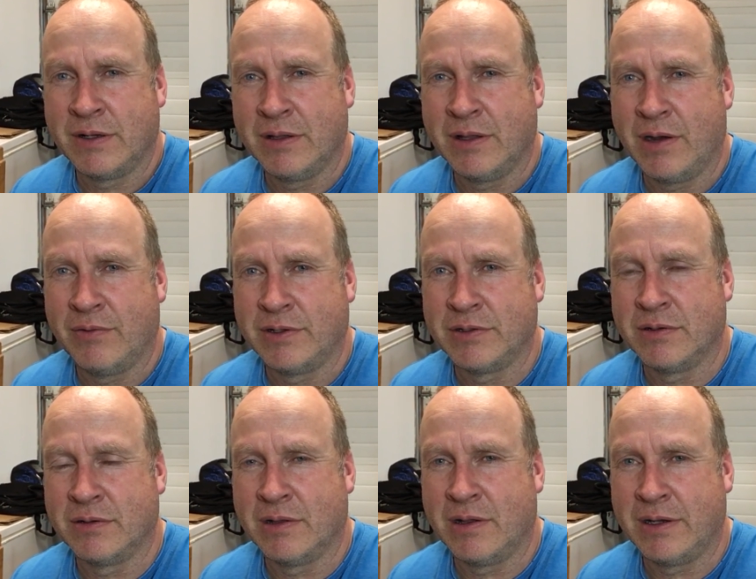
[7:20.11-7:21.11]
in that
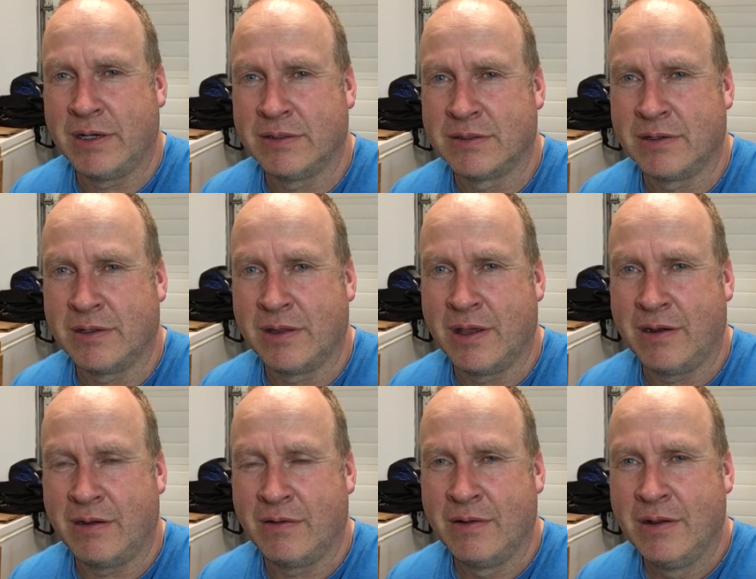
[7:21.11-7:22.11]
return line inside
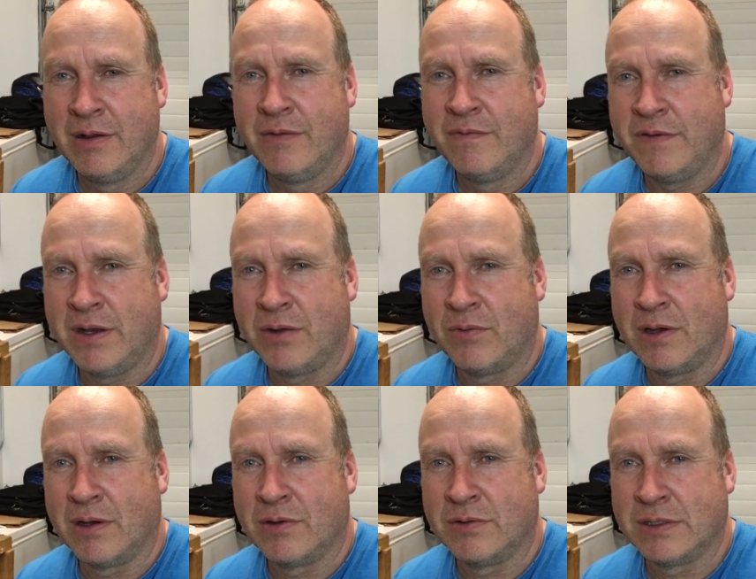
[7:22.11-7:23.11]
that fitting
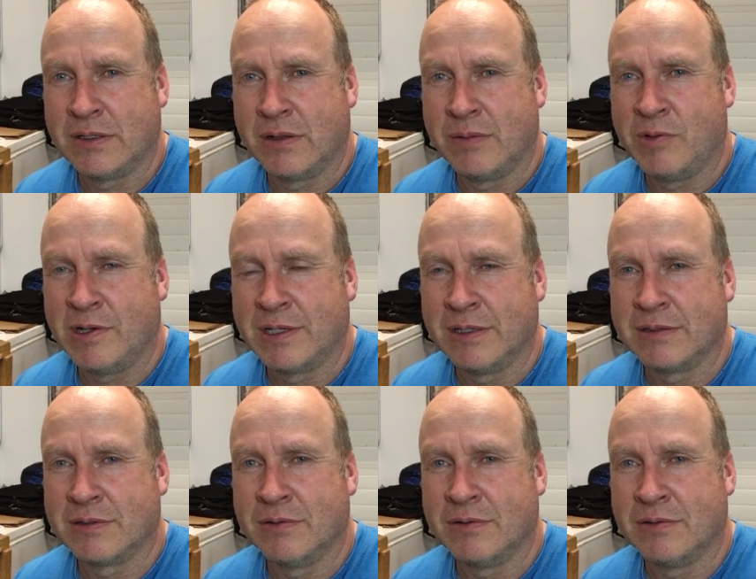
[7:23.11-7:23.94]
where it goes into the bucket.